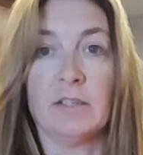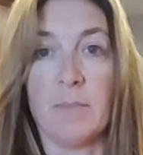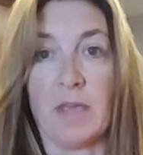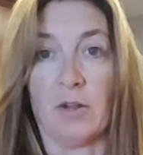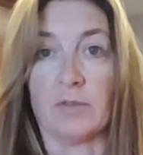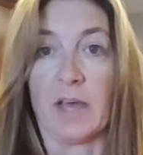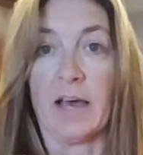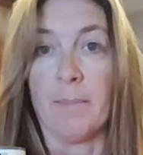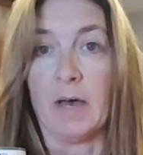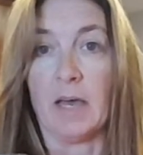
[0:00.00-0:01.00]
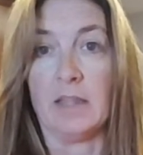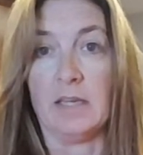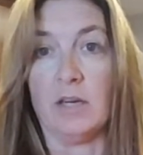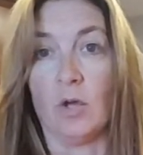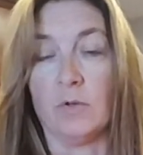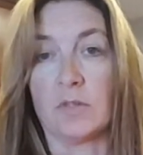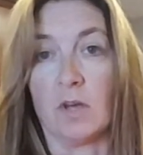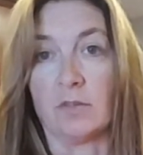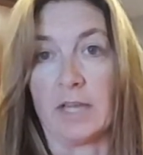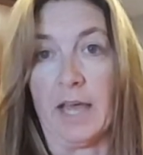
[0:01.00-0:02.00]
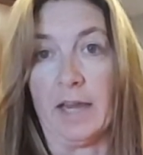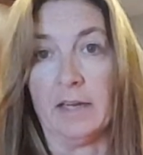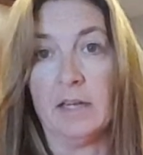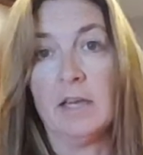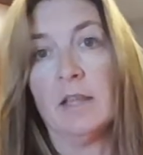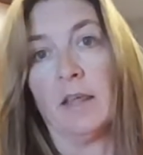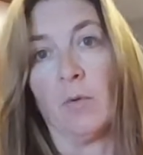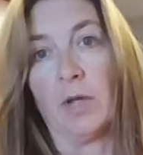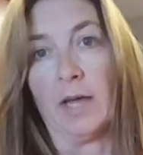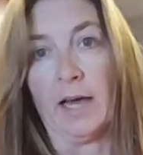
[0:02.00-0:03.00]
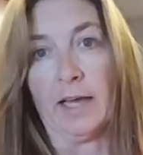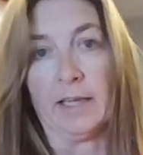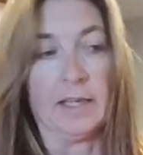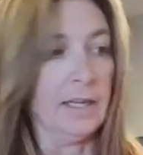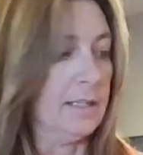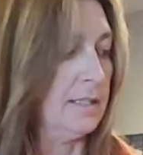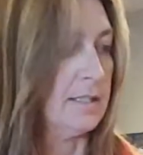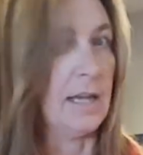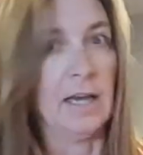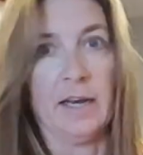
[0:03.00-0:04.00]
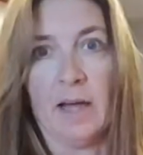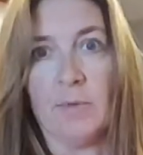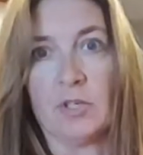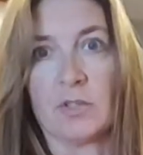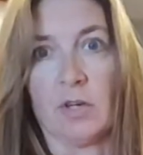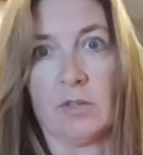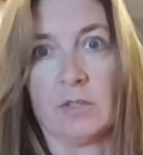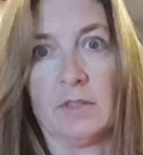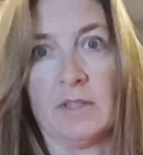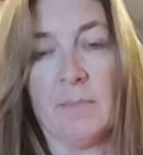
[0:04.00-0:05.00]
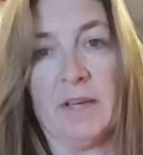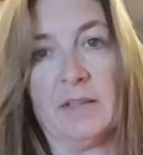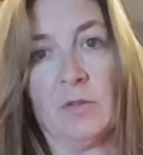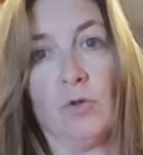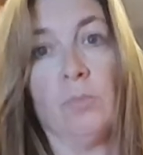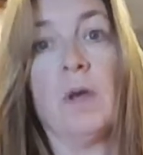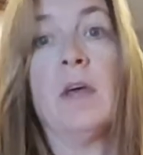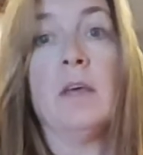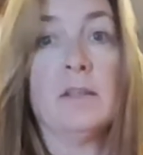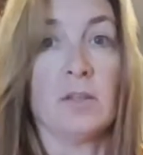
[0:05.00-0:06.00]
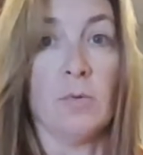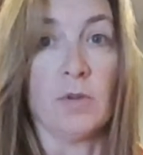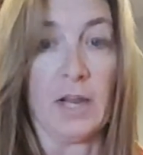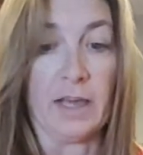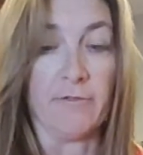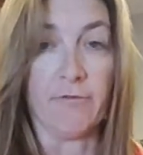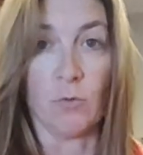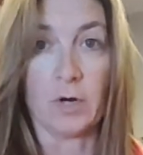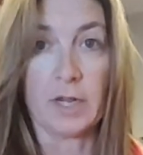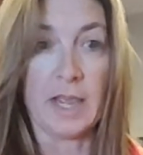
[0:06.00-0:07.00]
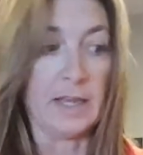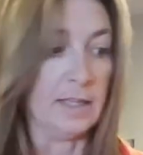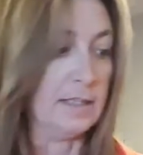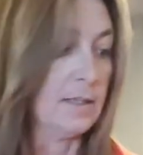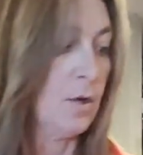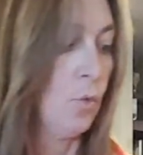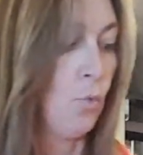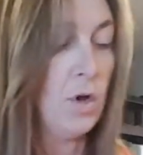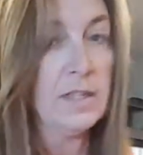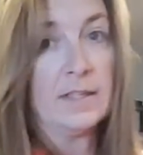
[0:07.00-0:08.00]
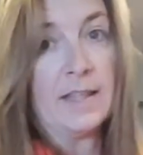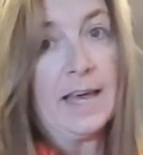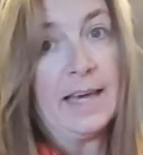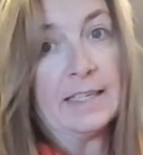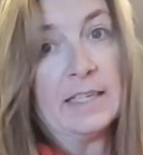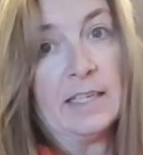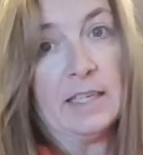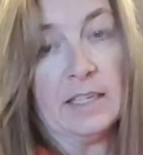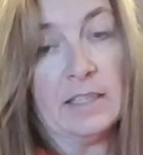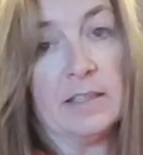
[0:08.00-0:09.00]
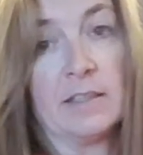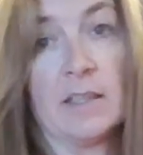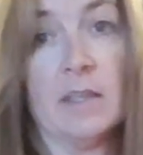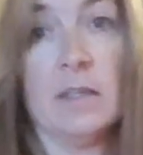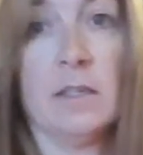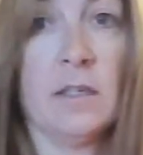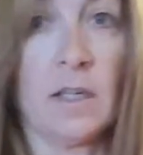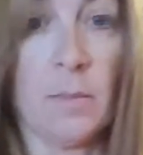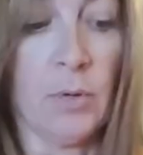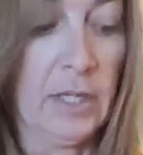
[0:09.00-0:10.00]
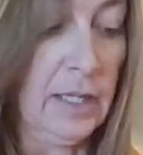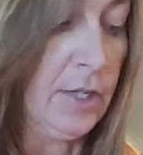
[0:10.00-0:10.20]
tomatoes. I buy the no salt added. That way I can decide how much salt is in my soup. So I'm going to add 4 cans once that is completely